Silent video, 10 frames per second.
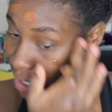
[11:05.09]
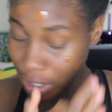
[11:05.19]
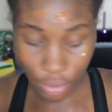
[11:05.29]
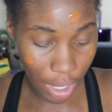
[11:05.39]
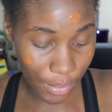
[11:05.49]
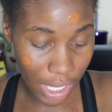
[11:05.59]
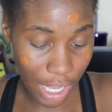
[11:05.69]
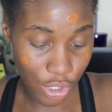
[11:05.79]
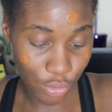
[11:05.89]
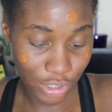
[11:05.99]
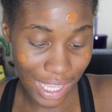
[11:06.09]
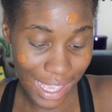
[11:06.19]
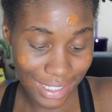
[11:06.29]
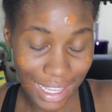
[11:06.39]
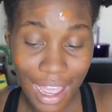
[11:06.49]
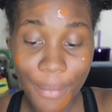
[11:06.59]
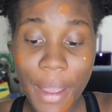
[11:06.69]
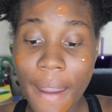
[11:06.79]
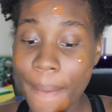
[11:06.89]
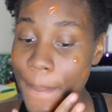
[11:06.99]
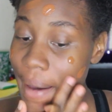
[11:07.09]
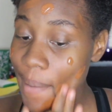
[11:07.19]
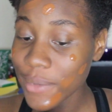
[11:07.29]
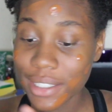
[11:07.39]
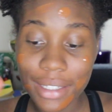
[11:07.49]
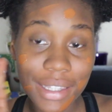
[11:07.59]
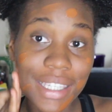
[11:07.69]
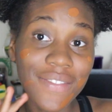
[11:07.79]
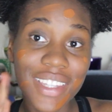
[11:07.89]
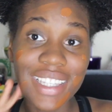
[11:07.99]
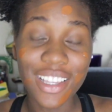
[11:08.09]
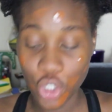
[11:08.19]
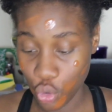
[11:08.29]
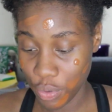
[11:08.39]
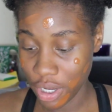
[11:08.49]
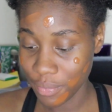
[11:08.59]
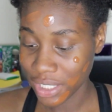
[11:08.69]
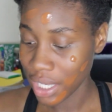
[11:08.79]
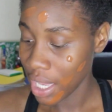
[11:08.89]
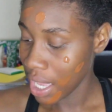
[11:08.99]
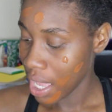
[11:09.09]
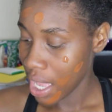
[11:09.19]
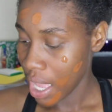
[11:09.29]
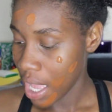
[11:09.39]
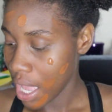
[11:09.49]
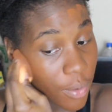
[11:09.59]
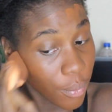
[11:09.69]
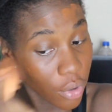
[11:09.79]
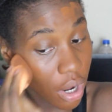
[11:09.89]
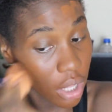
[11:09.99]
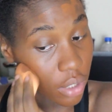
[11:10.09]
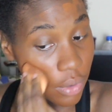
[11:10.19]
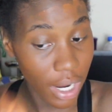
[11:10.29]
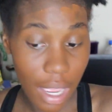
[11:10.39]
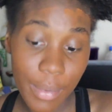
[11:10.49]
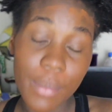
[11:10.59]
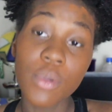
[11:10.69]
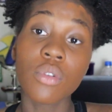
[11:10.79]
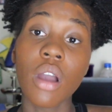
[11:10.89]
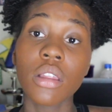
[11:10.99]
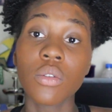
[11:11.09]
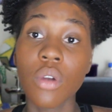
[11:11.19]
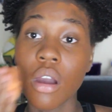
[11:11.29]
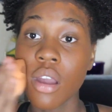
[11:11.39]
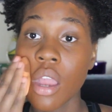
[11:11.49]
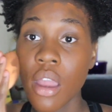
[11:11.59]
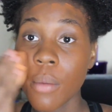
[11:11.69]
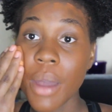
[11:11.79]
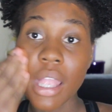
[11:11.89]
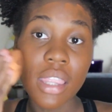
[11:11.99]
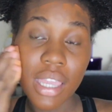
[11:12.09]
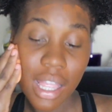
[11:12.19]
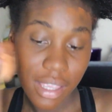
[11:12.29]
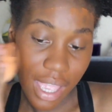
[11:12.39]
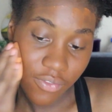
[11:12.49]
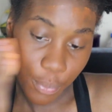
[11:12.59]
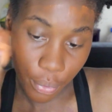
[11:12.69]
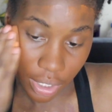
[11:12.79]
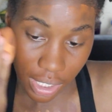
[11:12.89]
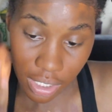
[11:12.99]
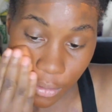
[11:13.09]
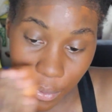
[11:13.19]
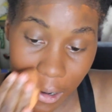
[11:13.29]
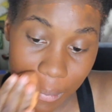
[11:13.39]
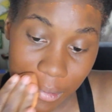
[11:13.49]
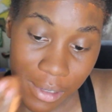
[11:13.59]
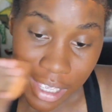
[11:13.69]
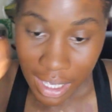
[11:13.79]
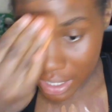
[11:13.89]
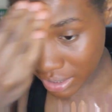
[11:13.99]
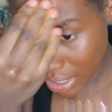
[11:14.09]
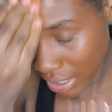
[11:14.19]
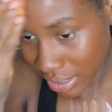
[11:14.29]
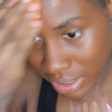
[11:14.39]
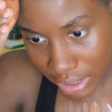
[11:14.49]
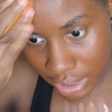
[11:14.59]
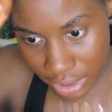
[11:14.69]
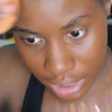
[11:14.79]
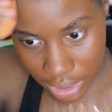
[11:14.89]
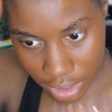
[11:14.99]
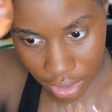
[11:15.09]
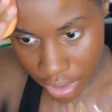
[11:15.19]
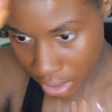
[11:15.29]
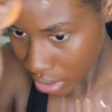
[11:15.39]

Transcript: I don't know how many I used last time, but I'm just gonna leave this at 2 pumps. If I'm recalling right, I might be recalling wrong, but I think I didn't have the blending problem until I got to the concealer.